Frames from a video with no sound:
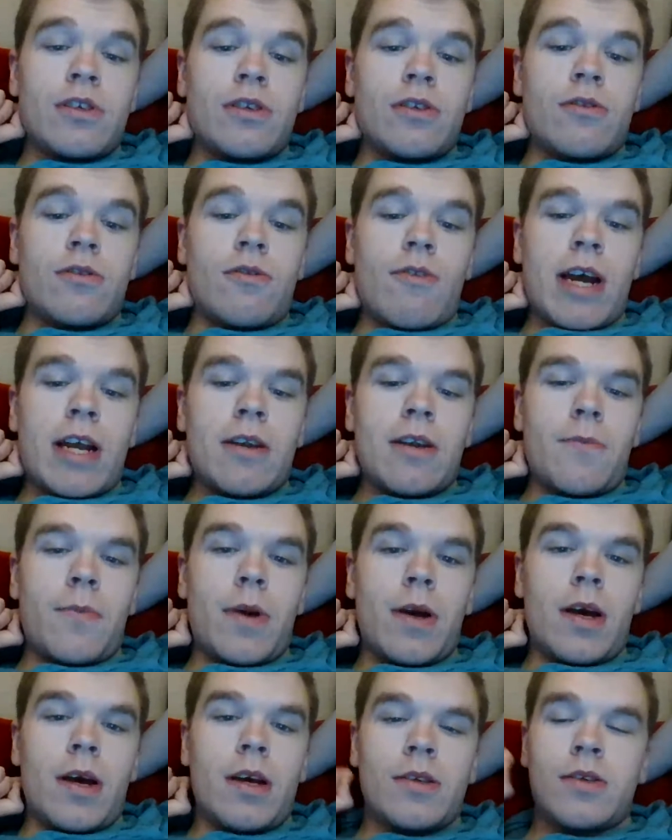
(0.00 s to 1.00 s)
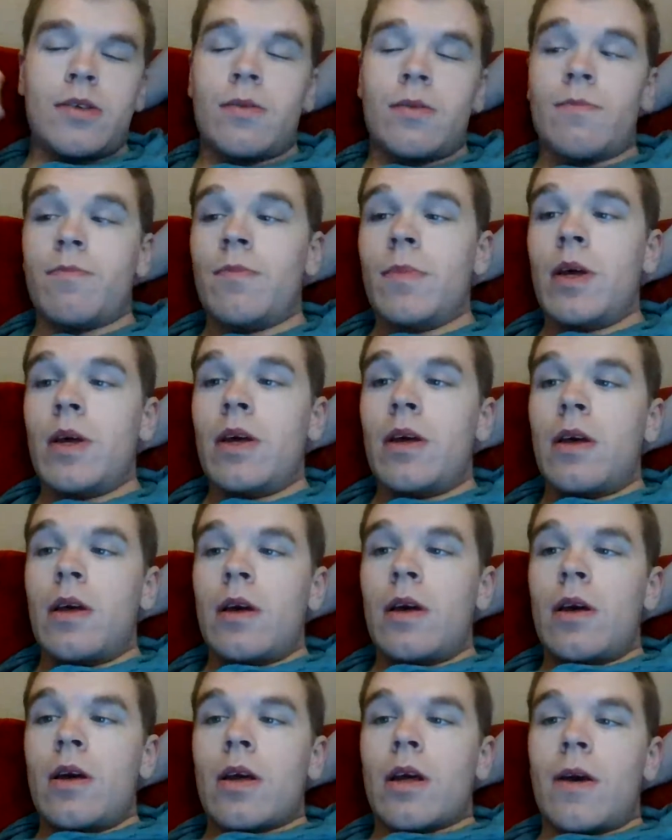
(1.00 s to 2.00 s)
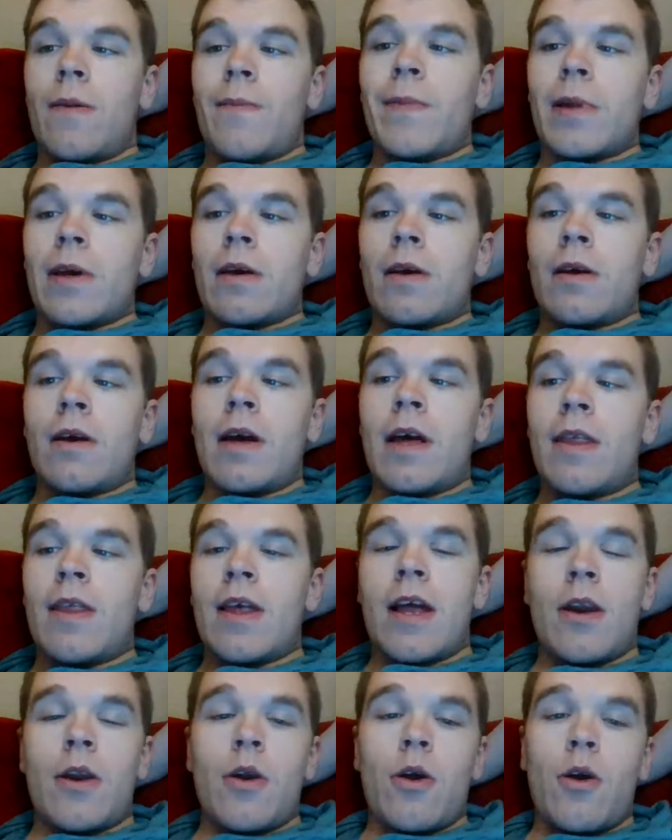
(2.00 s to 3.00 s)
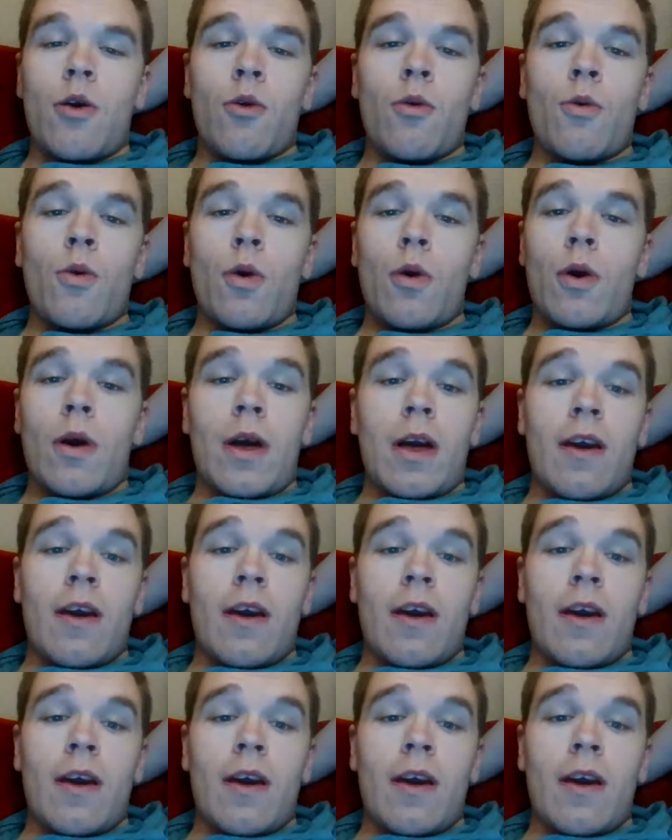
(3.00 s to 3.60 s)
just a random person coming and they're new.